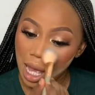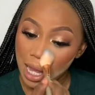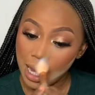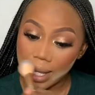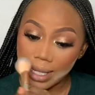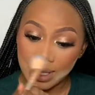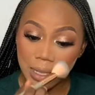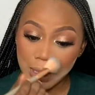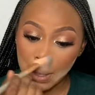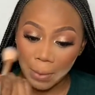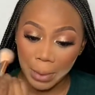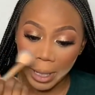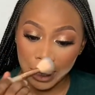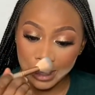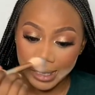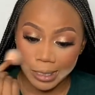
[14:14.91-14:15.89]
yes, in some
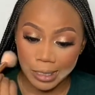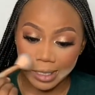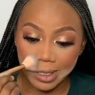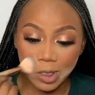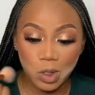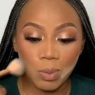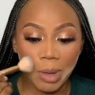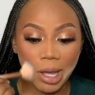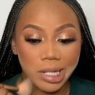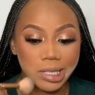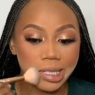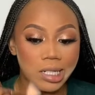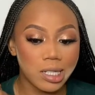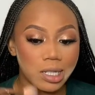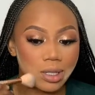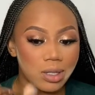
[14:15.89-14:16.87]
cases you might
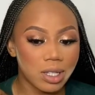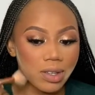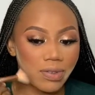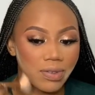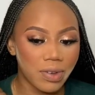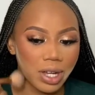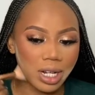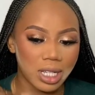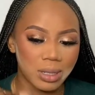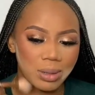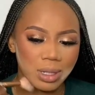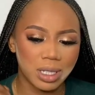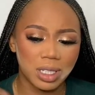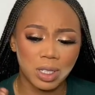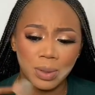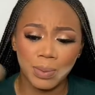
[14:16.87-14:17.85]
need to give an
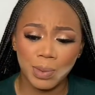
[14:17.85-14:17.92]
explanation,